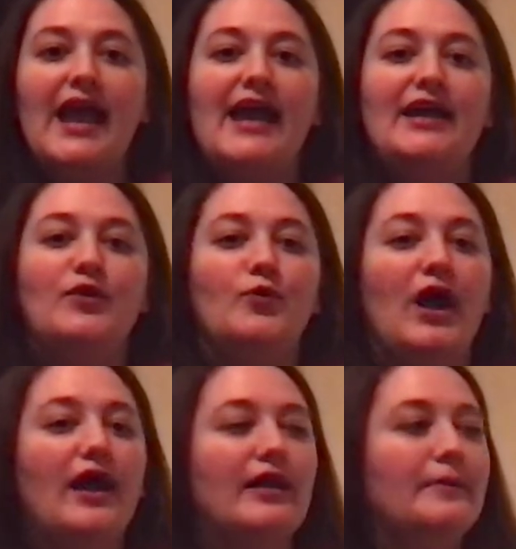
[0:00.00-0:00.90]
and
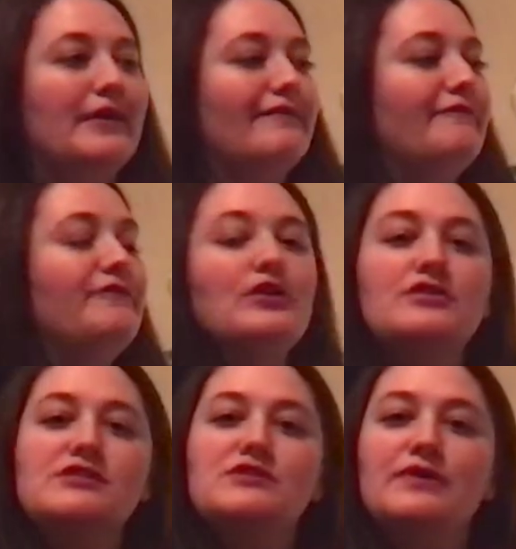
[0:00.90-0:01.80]
I am in
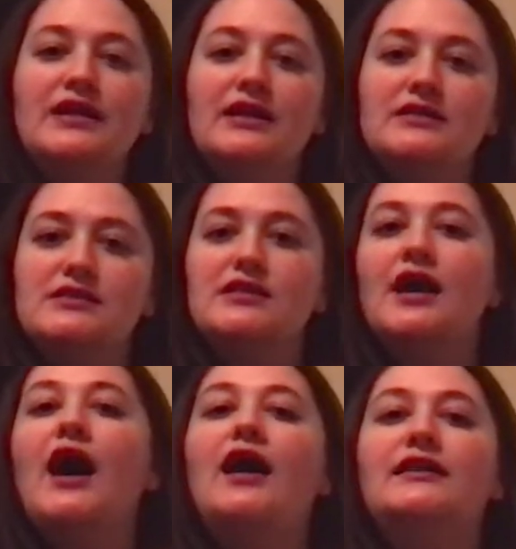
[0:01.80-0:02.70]
full swing into the
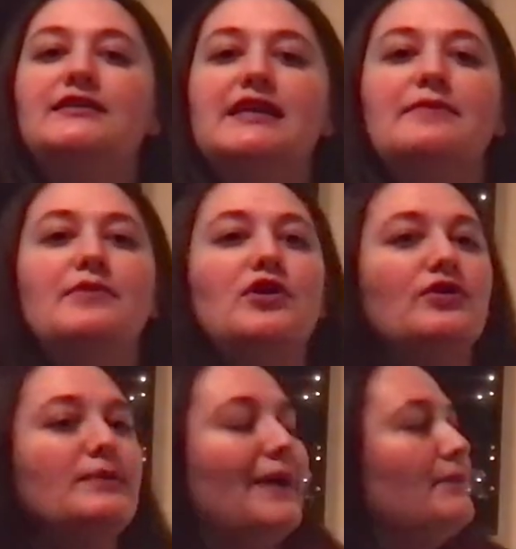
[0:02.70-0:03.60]
holiday mode. My